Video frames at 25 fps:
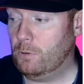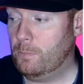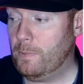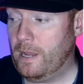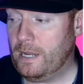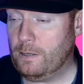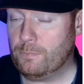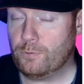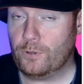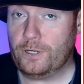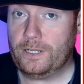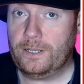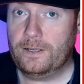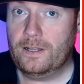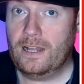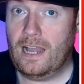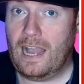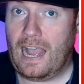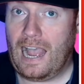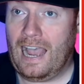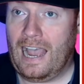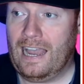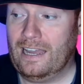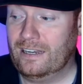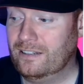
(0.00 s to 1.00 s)
Mabry,
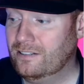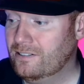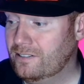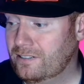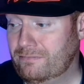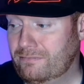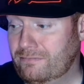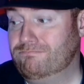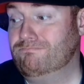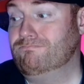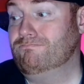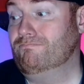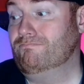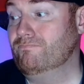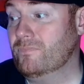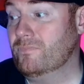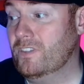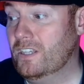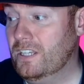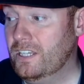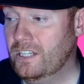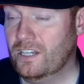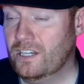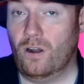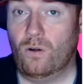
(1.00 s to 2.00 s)
and
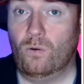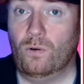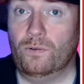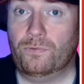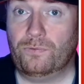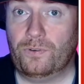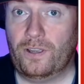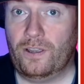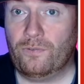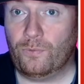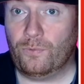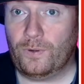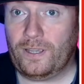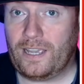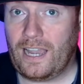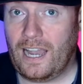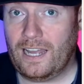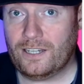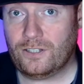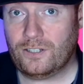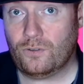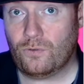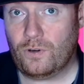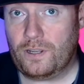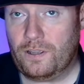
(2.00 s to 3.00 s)
if we
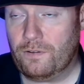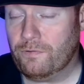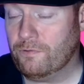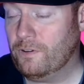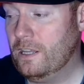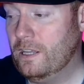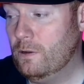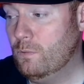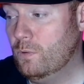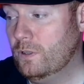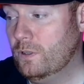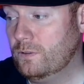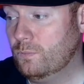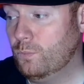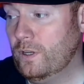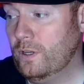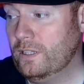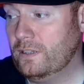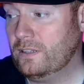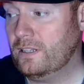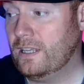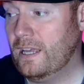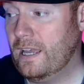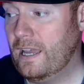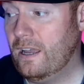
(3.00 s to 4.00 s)
can't agree a fee with
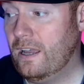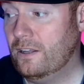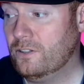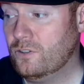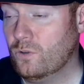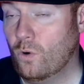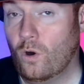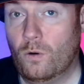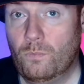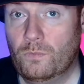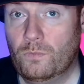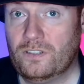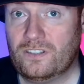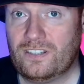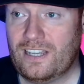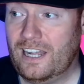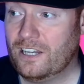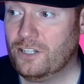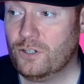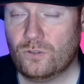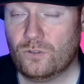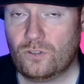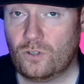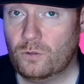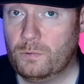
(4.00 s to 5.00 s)
Dortmund,
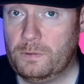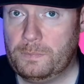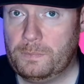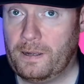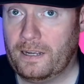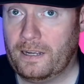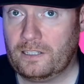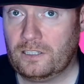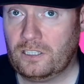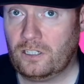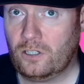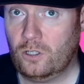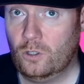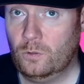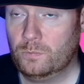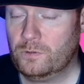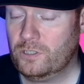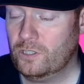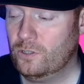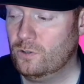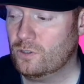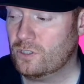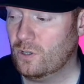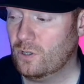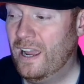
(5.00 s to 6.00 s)
Sancho's going to be back at the club
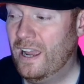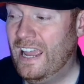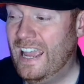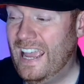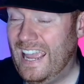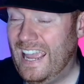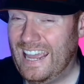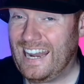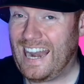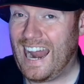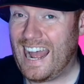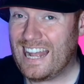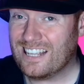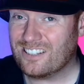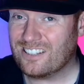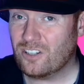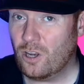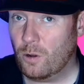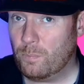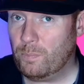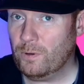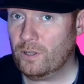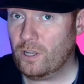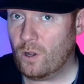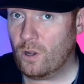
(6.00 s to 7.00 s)
too. So it has
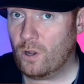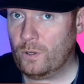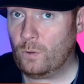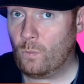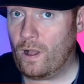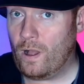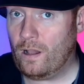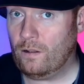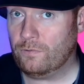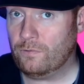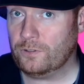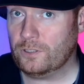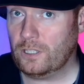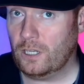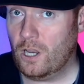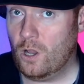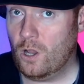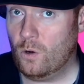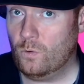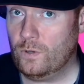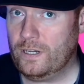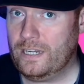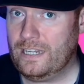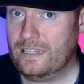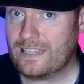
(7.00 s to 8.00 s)
not been going well for the
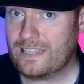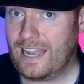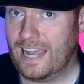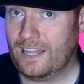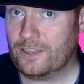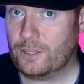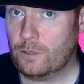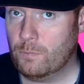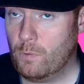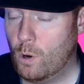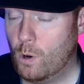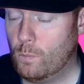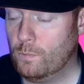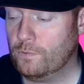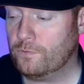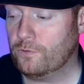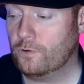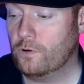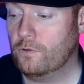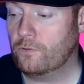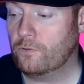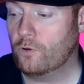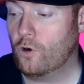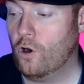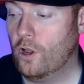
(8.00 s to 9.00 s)
loanees at the moment for
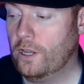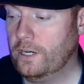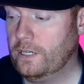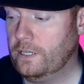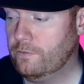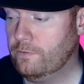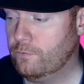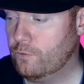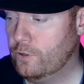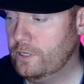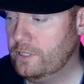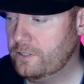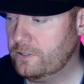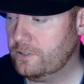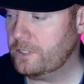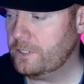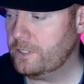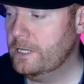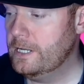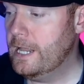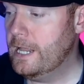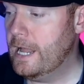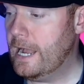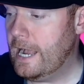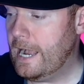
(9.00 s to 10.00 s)
a variety of reasons.
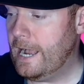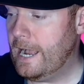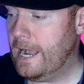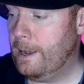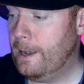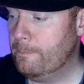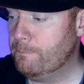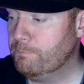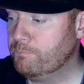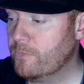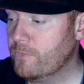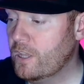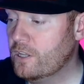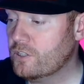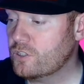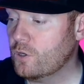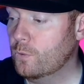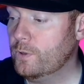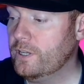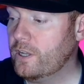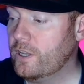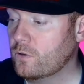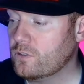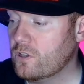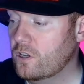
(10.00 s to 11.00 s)
So
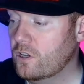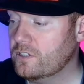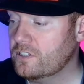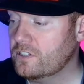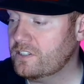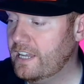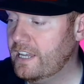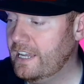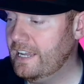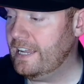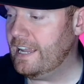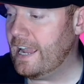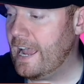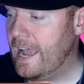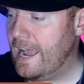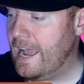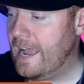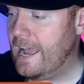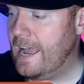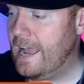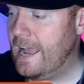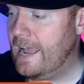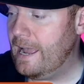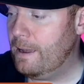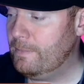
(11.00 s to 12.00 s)
he goes on to say
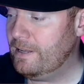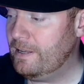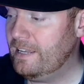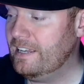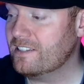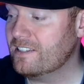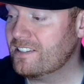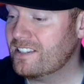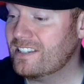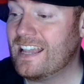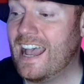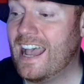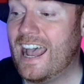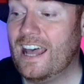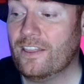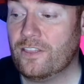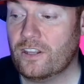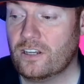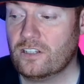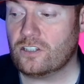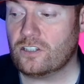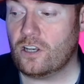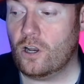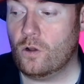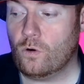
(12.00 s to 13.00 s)
he is sad that
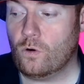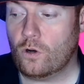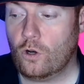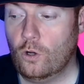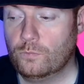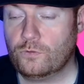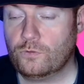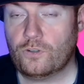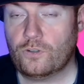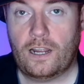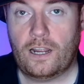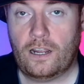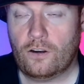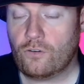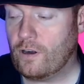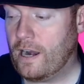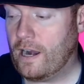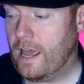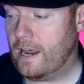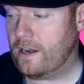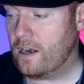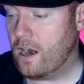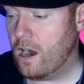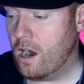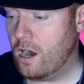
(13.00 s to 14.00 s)
his loan club
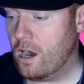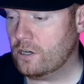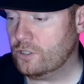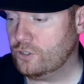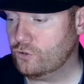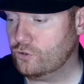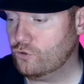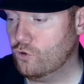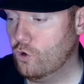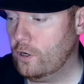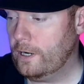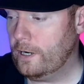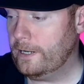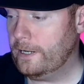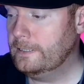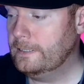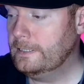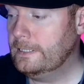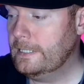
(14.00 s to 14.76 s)
Granada are struggling.